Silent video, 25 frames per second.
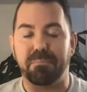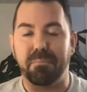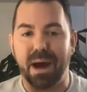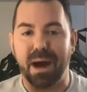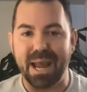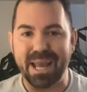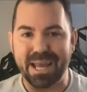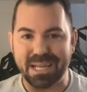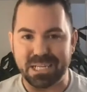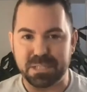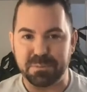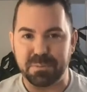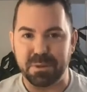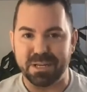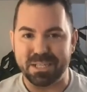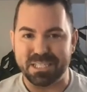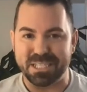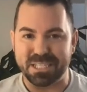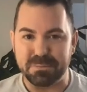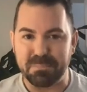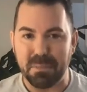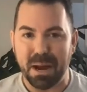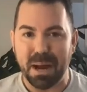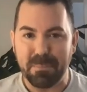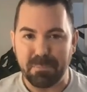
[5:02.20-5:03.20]
from my experience,
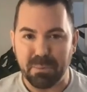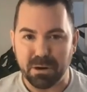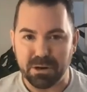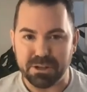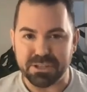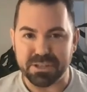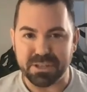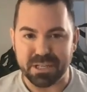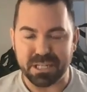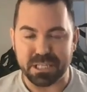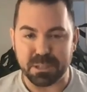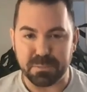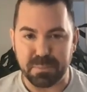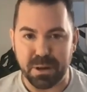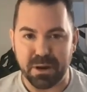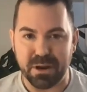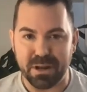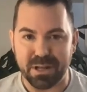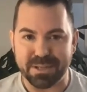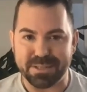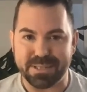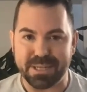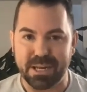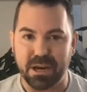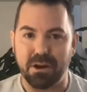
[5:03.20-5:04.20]
this is my personal
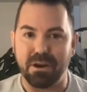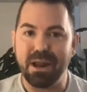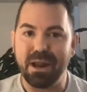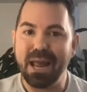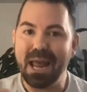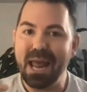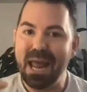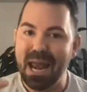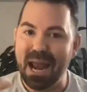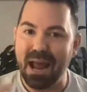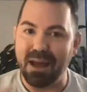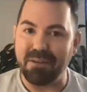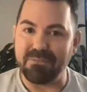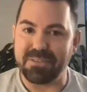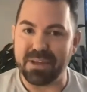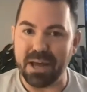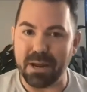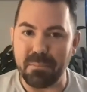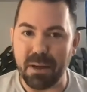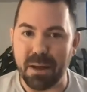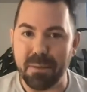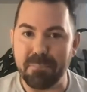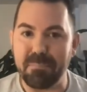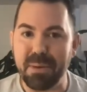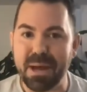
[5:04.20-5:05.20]
experience here, and I've
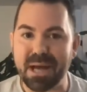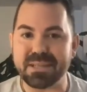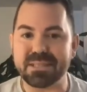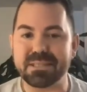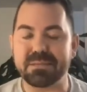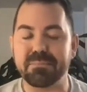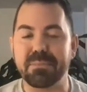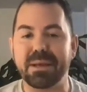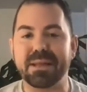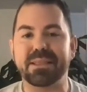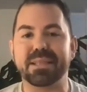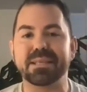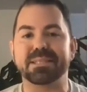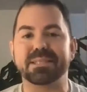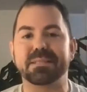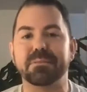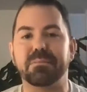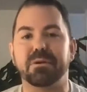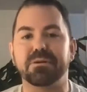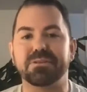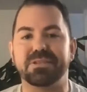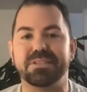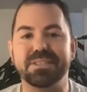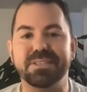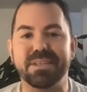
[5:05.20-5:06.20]
done my best to make this the
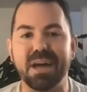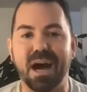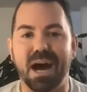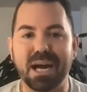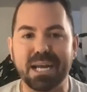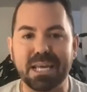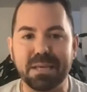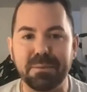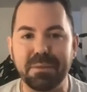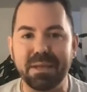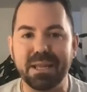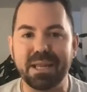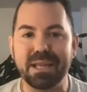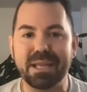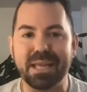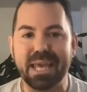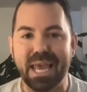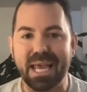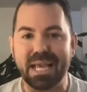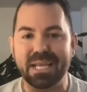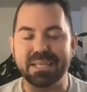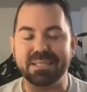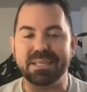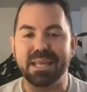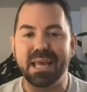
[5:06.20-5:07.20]
most documented
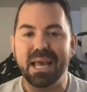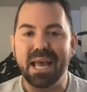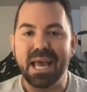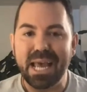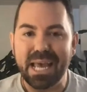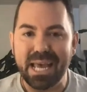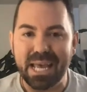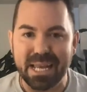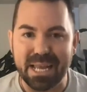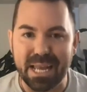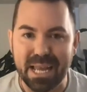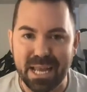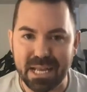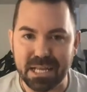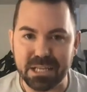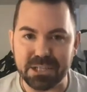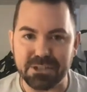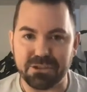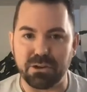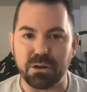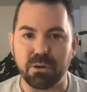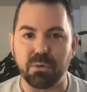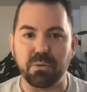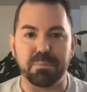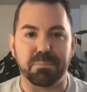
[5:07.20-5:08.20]
case in
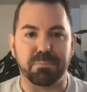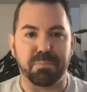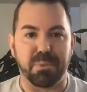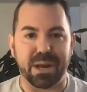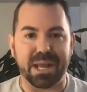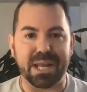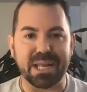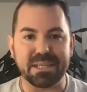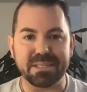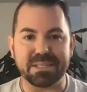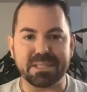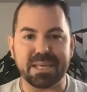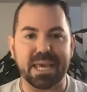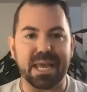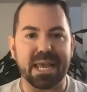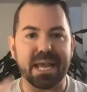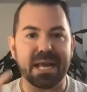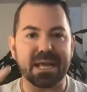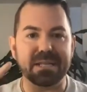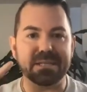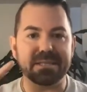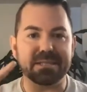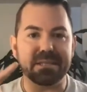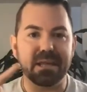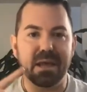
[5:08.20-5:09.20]
history with brain
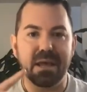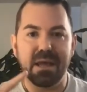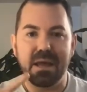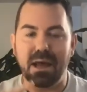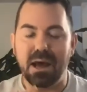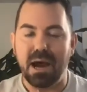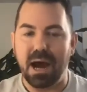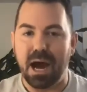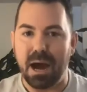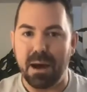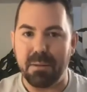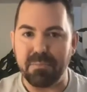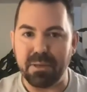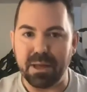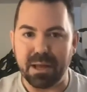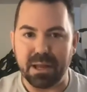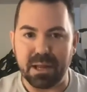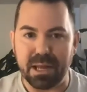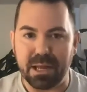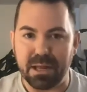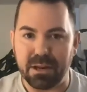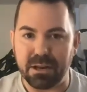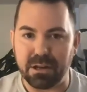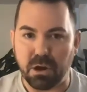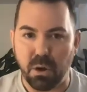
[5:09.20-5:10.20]
scans,
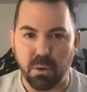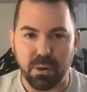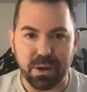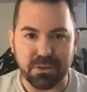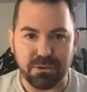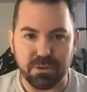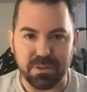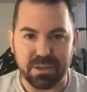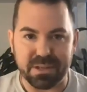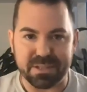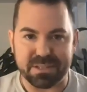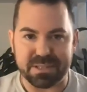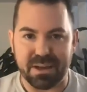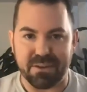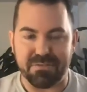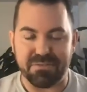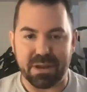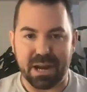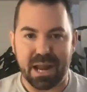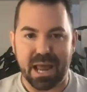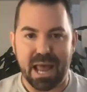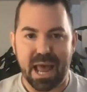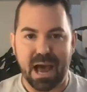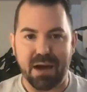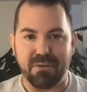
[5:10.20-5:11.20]
and going through the stuff
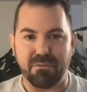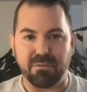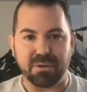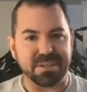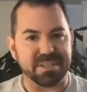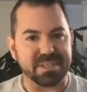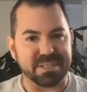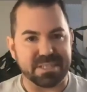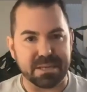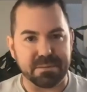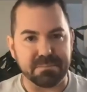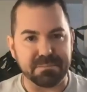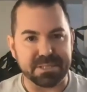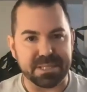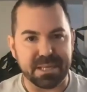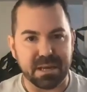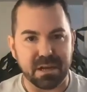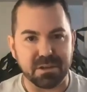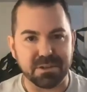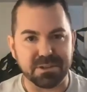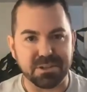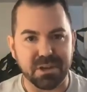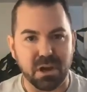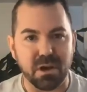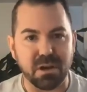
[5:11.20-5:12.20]
that I have with stem
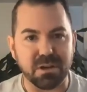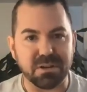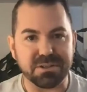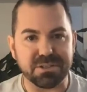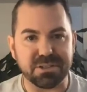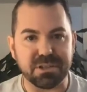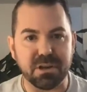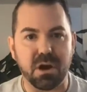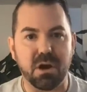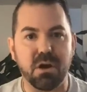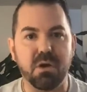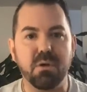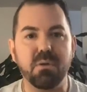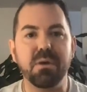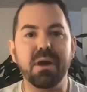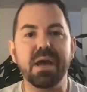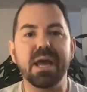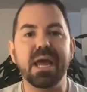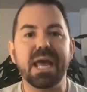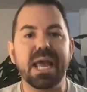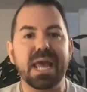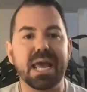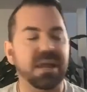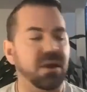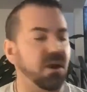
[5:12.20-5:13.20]
cells also,
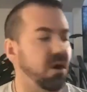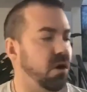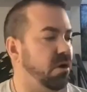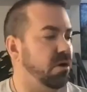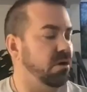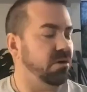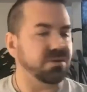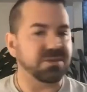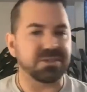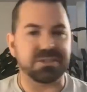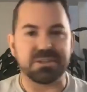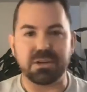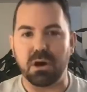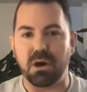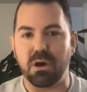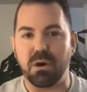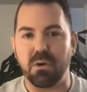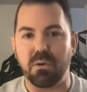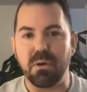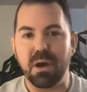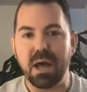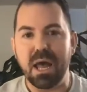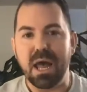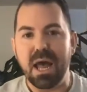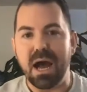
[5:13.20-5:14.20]
and
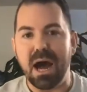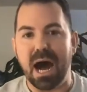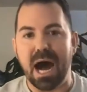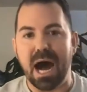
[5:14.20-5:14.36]
also